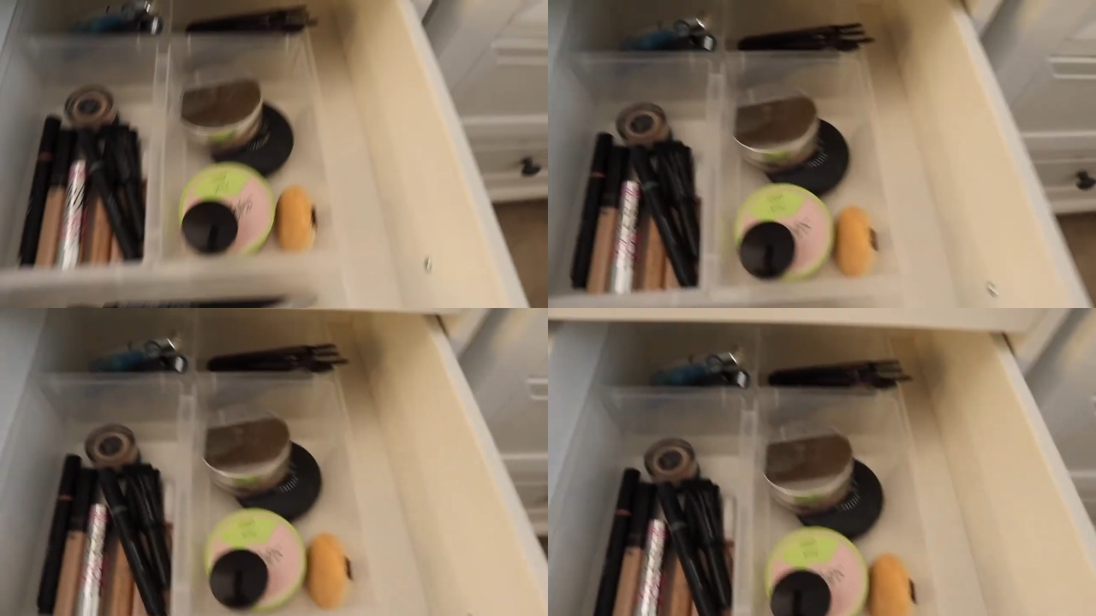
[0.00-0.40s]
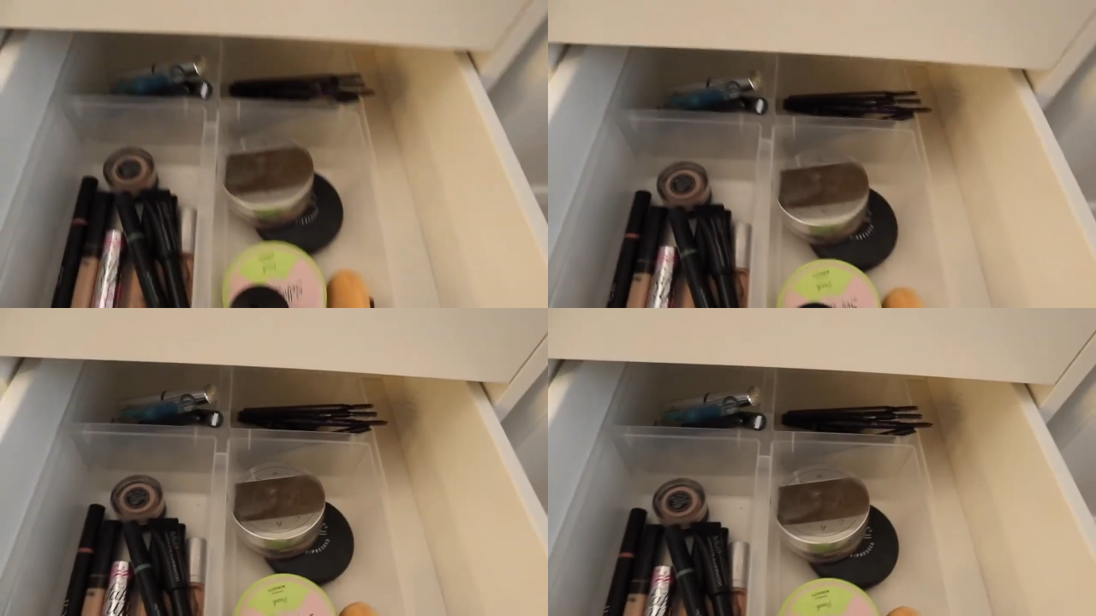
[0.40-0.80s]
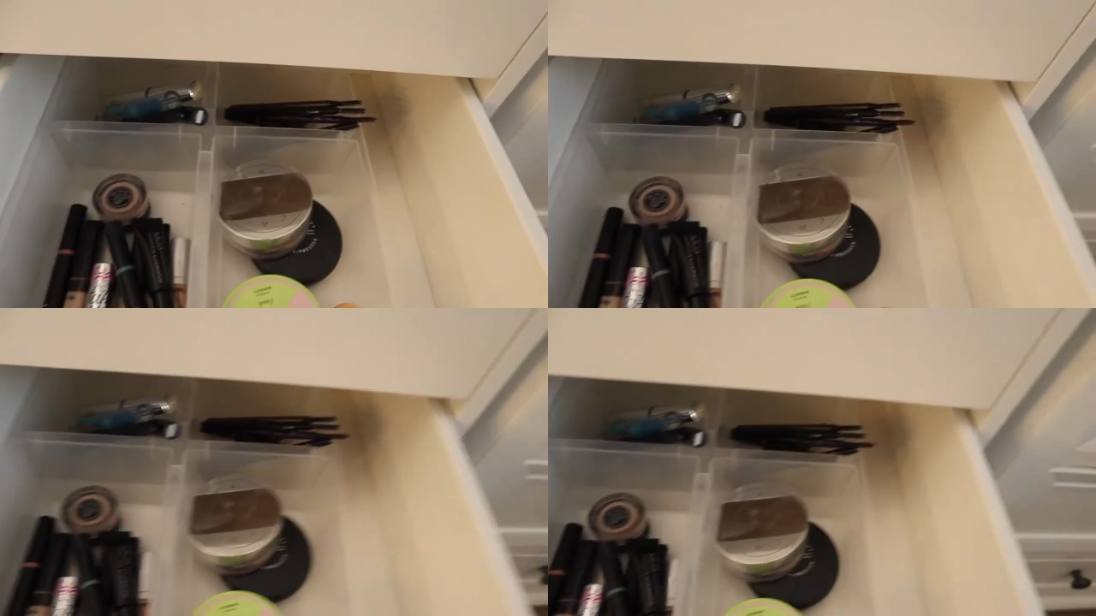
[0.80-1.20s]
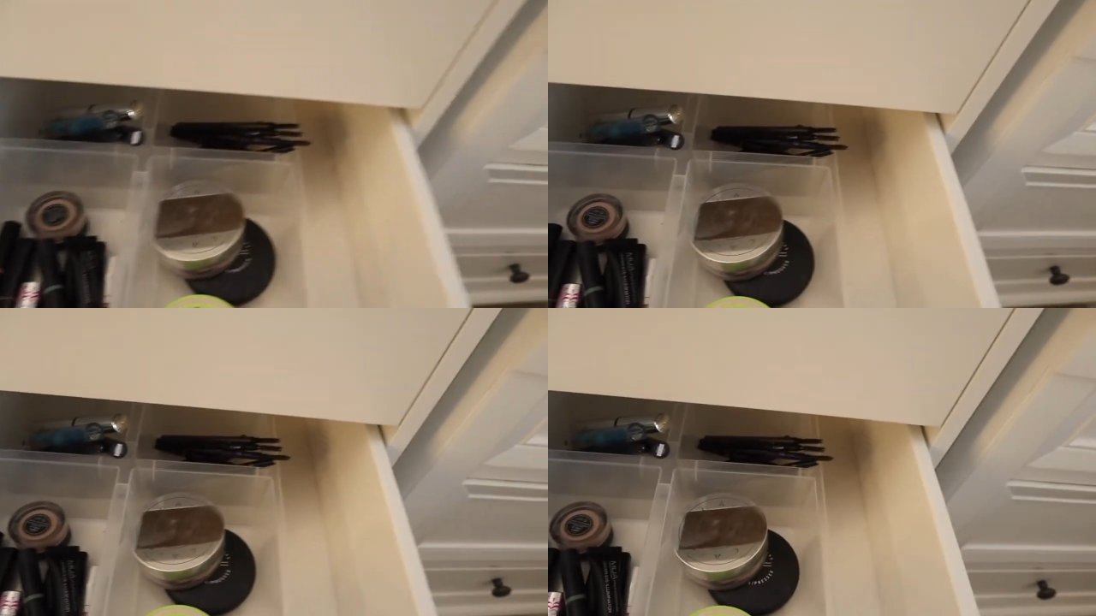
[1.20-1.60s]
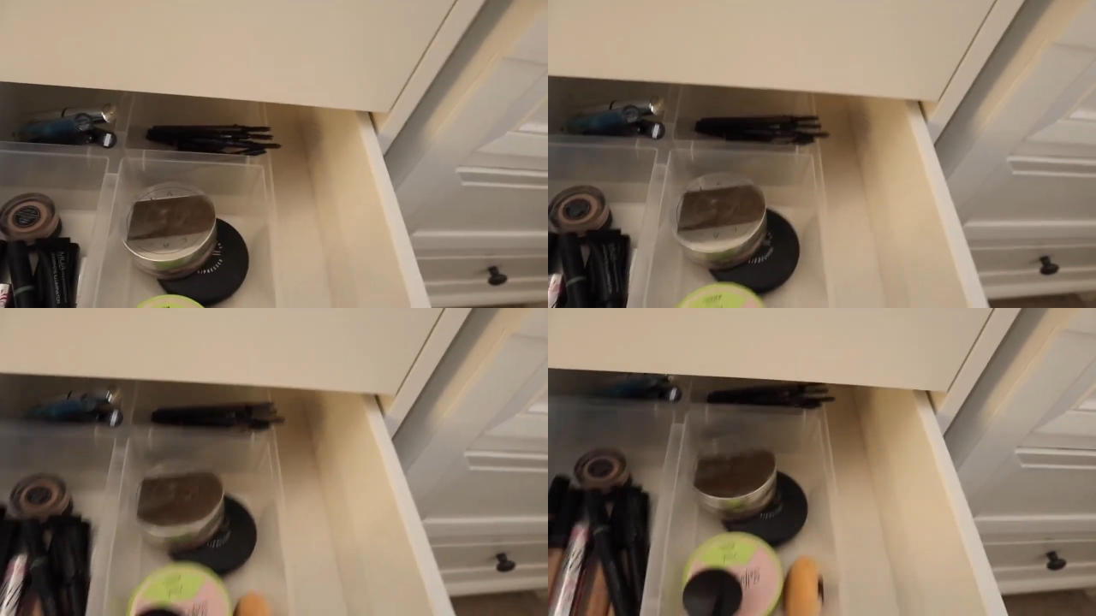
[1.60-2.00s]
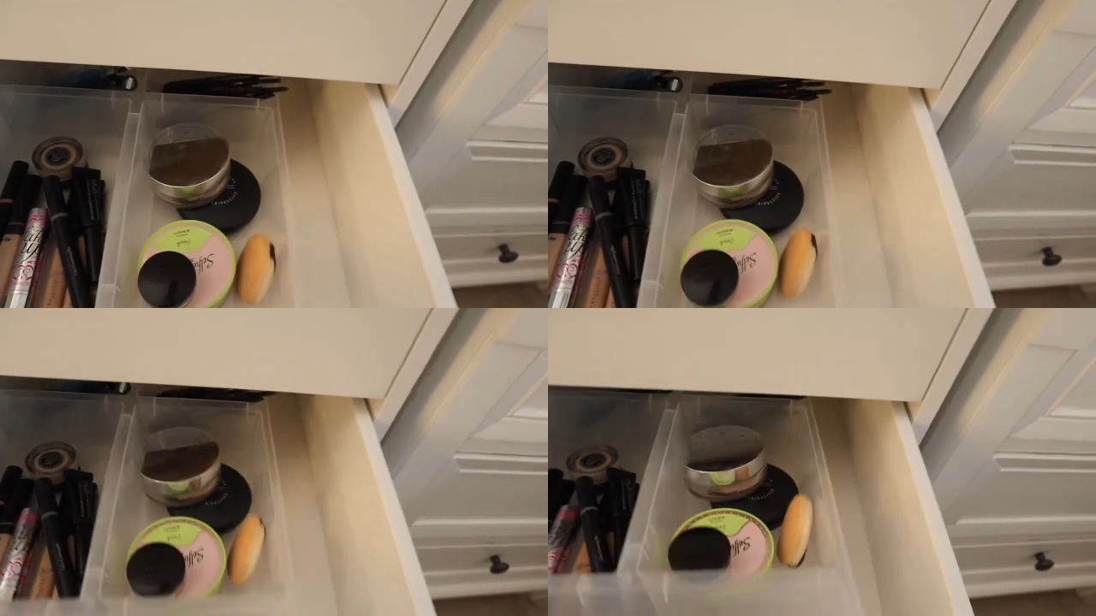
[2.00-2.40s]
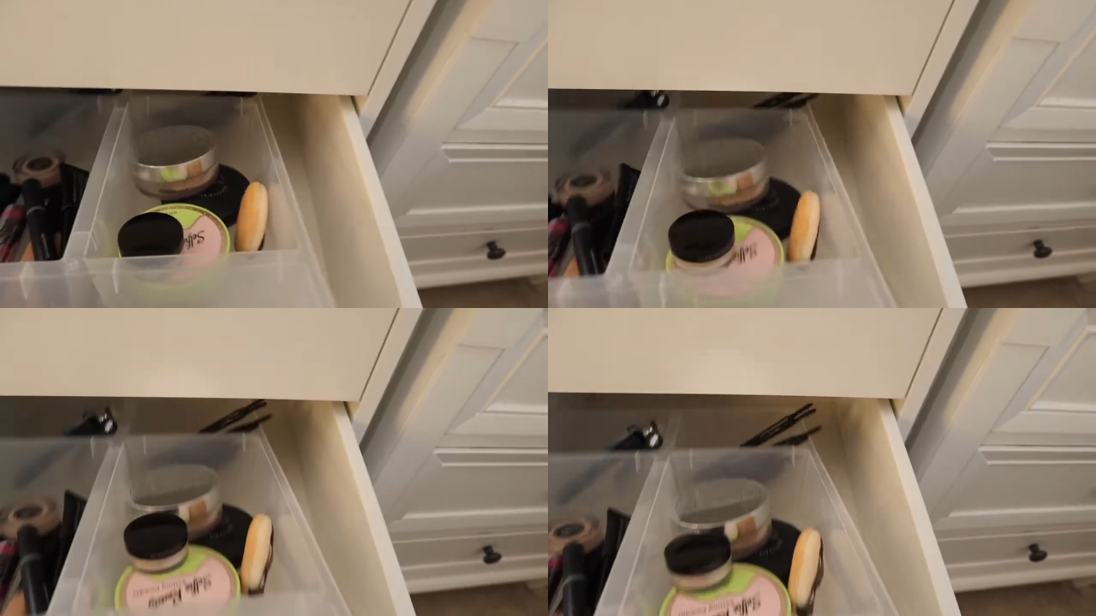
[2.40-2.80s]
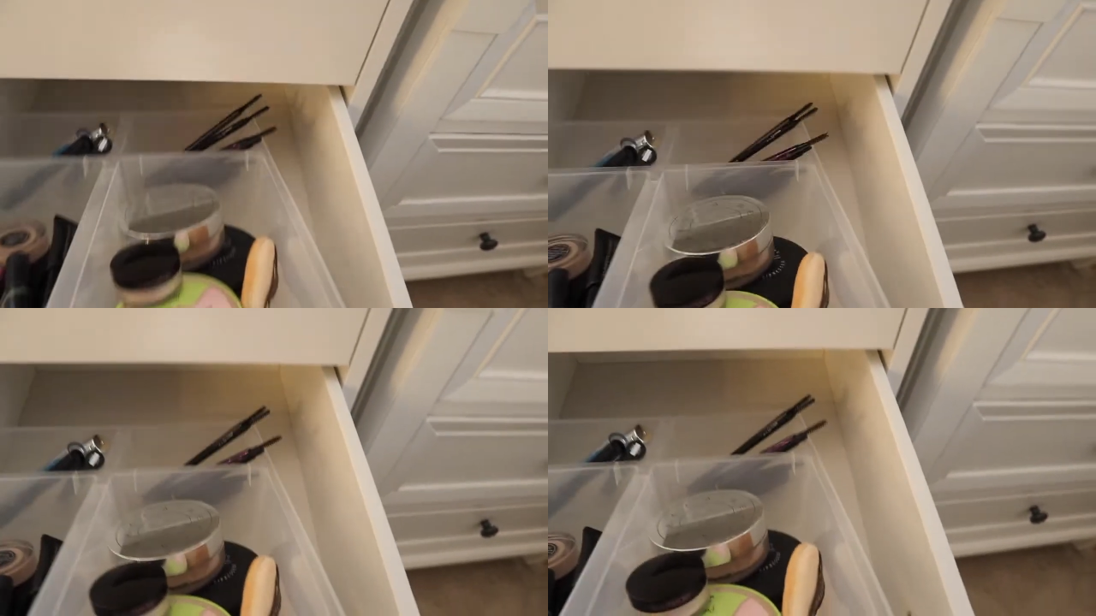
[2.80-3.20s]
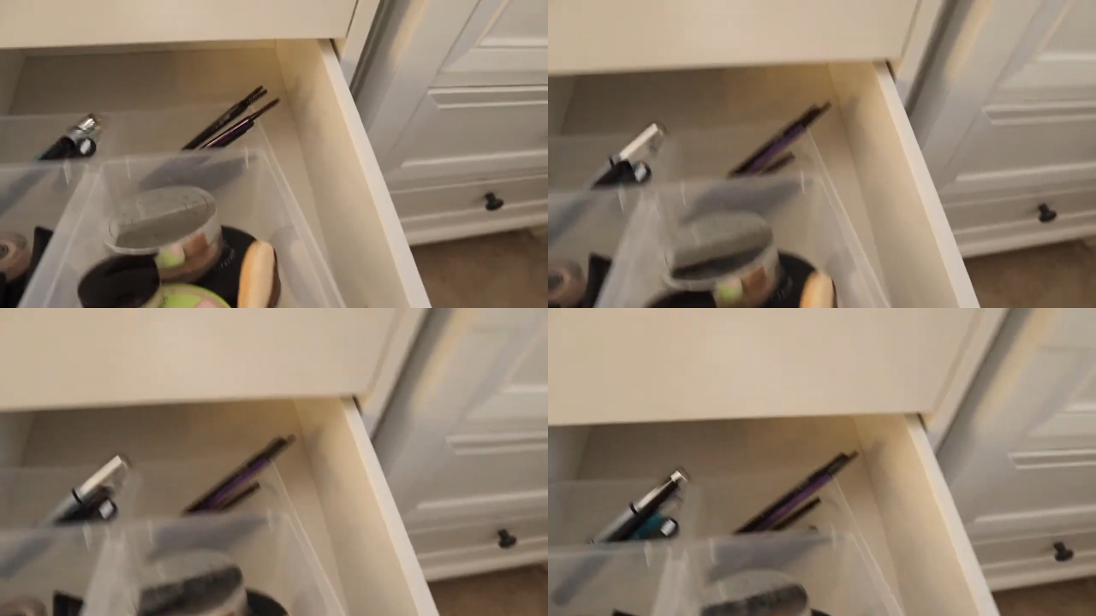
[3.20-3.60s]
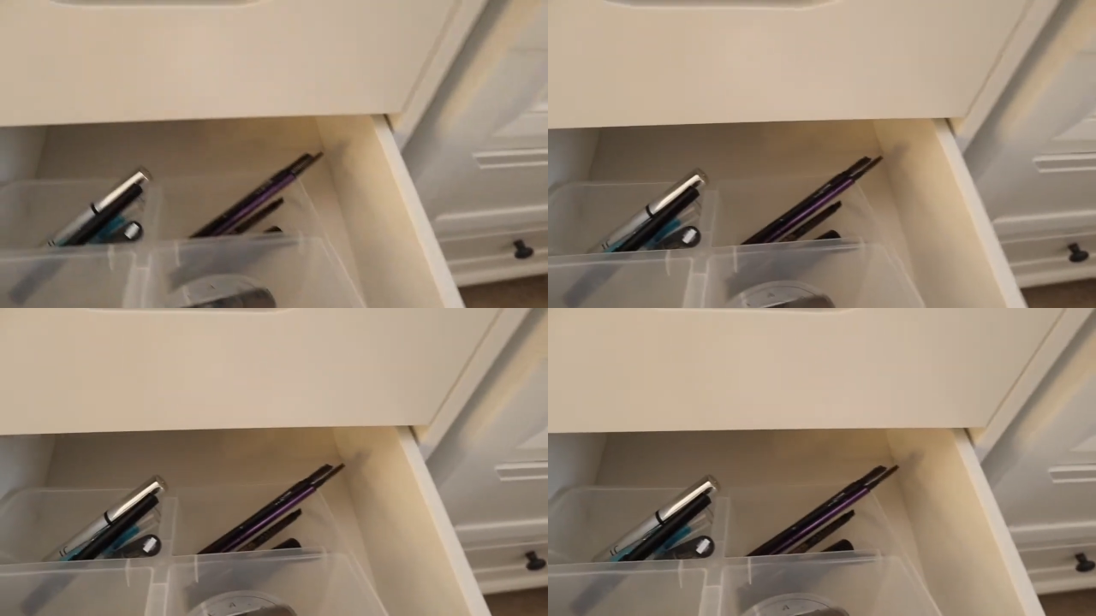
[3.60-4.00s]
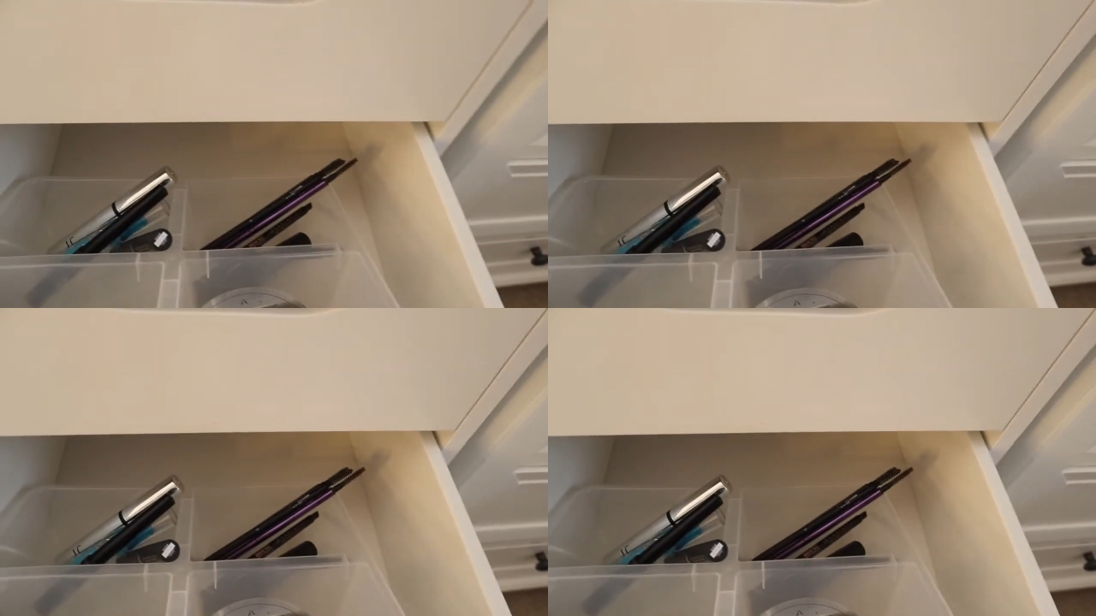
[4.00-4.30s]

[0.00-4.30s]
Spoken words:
(no speaker visible)